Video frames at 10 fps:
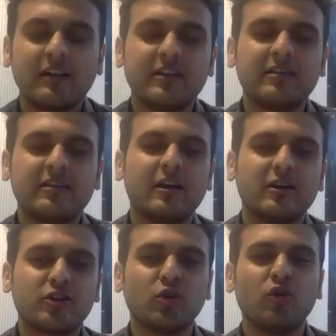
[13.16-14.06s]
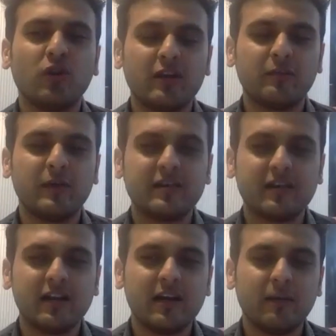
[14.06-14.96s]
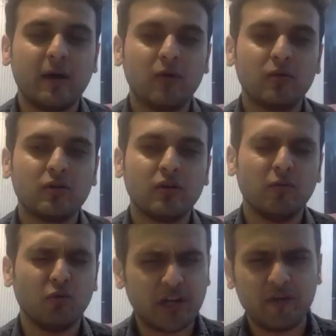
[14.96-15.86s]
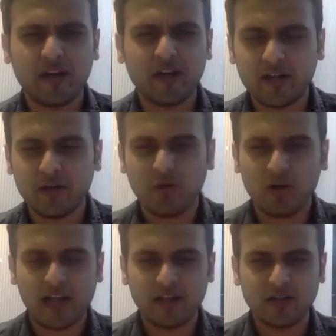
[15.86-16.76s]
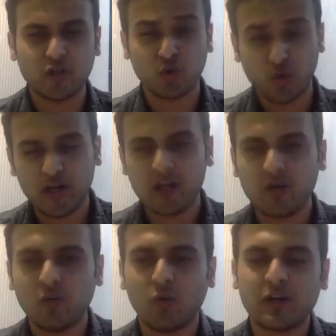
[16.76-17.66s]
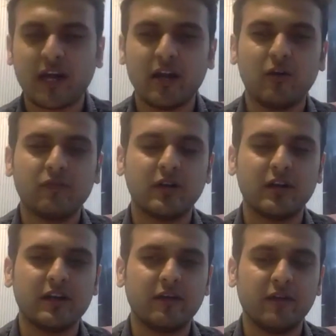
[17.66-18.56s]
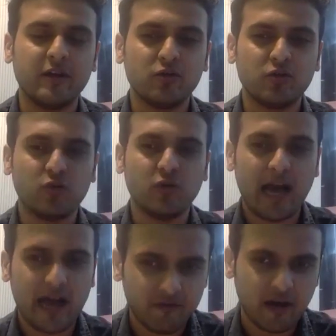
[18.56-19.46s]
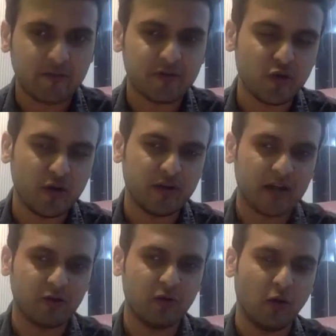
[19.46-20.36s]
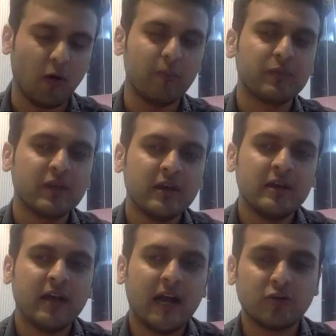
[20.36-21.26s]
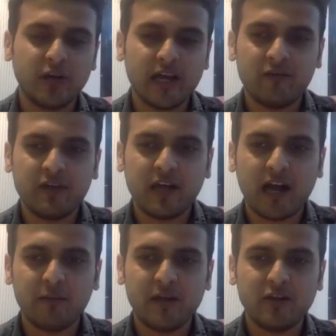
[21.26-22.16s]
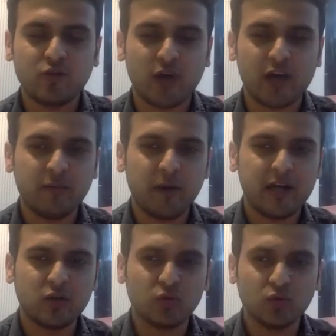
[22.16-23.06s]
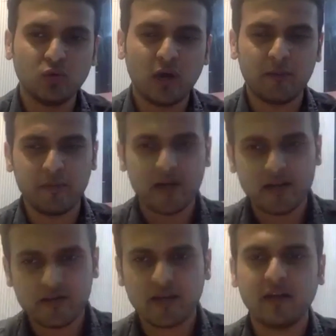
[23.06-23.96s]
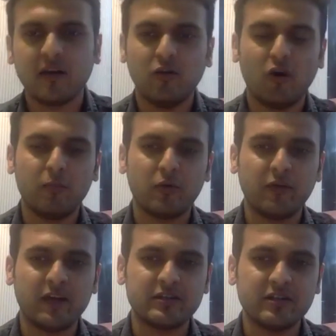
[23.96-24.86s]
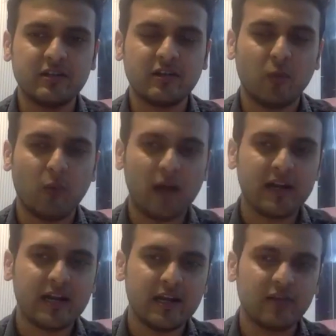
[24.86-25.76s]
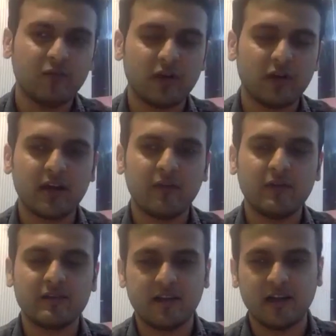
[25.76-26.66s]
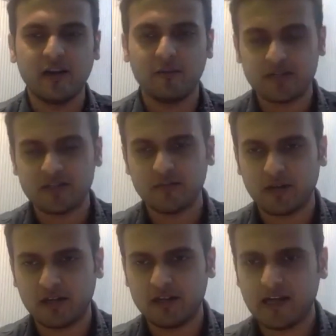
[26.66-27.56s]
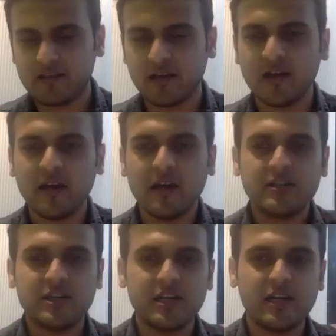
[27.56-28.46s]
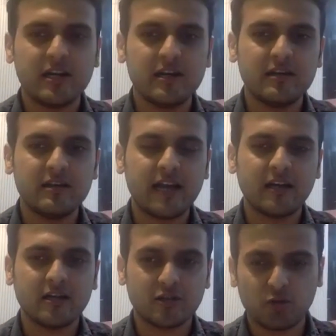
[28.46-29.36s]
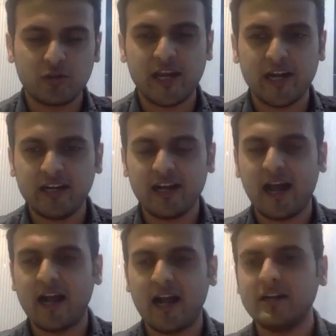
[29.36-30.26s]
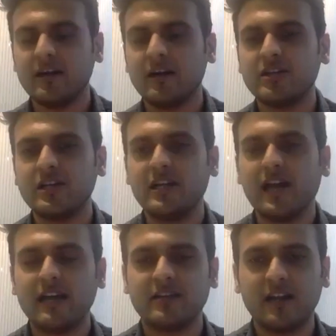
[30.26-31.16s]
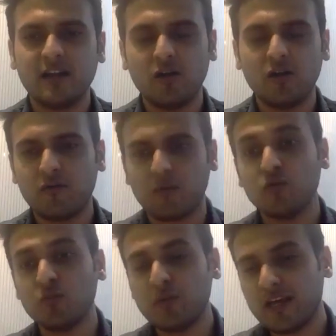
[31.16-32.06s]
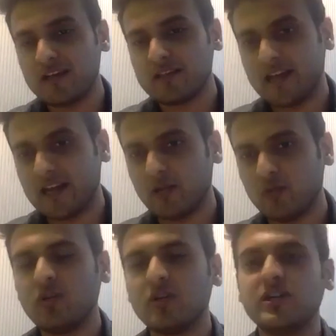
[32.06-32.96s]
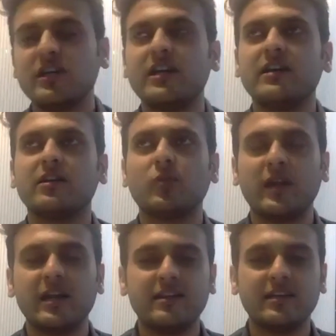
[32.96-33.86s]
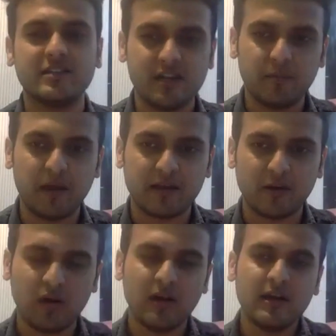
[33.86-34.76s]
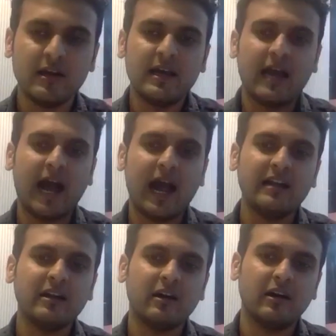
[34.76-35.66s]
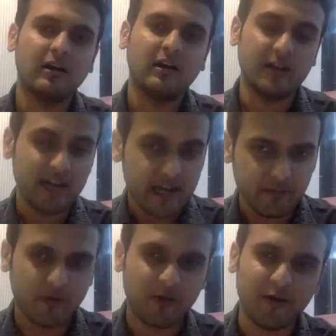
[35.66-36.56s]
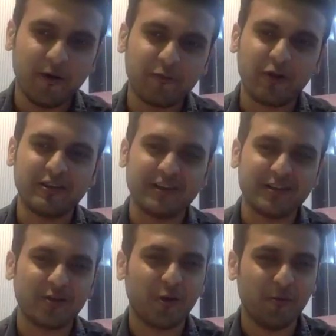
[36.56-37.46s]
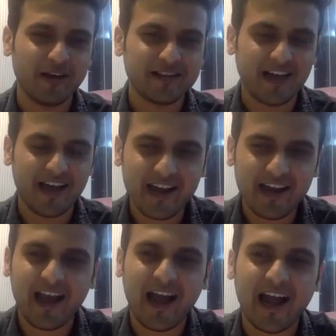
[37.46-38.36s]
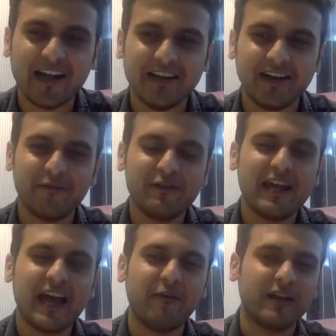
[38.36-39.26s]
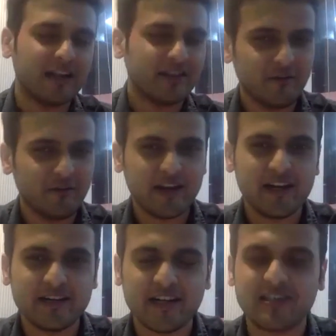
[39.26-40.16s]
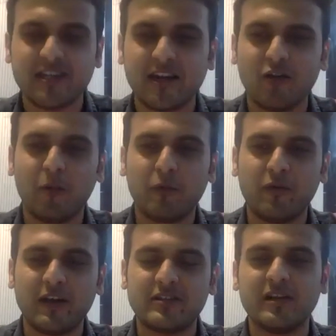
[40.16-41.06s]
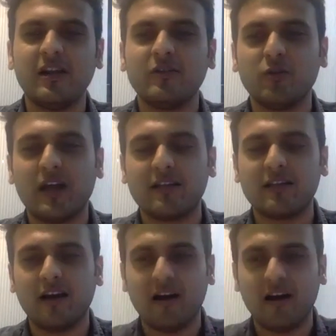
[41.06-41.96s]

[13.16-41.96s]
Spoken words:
This show is basically about motivating you, or rather showing you what kind of career avenues you have after you have done your law. And today we are being joined by two amazing law professionals. One is working with Cyril Amarchand Mangaldas. She is an associate and she has done a law from UPS Dehradun. She is a 2016 pass out, and her name of course is Soumya Sahai. And we have another very interesting law professional known as